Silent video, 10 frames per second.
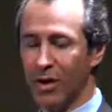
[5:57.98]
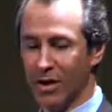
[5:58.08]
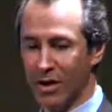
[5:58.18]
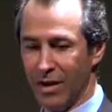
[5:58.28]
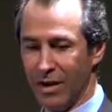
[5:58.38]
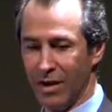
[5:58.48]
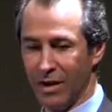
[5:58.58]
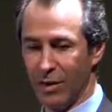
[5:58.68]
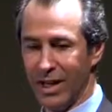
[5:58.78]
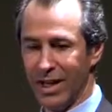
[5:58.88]
more.
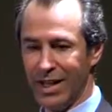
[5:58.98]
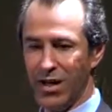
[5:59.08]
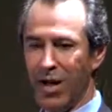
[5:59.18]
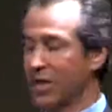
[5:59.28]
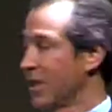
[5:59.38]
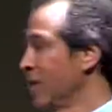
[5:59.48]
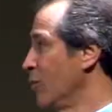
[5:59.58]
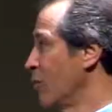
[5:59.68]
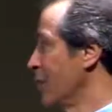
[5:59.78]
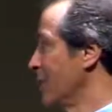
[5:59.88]
We get exhausted a
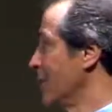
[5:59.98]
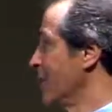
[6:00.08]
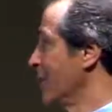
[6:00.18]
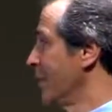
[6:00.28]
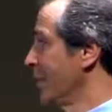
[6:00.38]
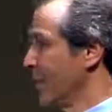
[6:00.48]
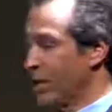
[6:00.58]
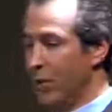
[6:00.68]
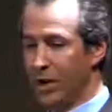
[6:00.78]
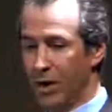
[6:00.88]
little more easy.
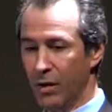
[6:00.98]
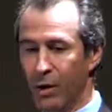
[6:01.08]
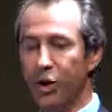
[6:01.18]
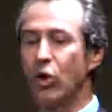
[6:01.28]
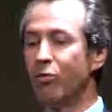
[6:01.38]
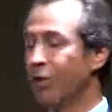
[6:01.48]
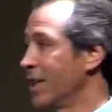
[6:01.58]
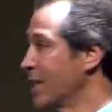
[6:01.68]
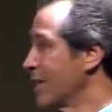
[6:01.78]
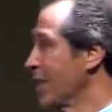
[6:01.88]
We don't
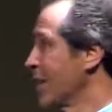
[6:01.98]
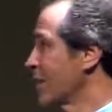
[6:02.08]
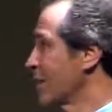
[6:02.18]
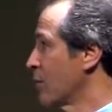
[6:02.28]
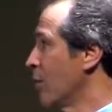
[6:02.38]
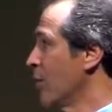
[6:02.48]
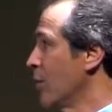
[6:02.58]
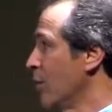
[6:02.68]
recuperate as fast. Growth